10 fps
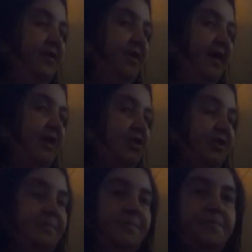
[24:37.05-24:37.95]
for the
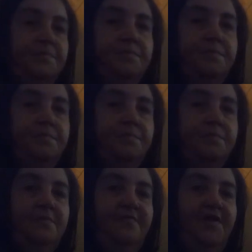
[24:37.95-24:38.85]
election.
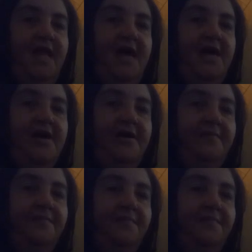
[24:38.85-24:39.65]
For later.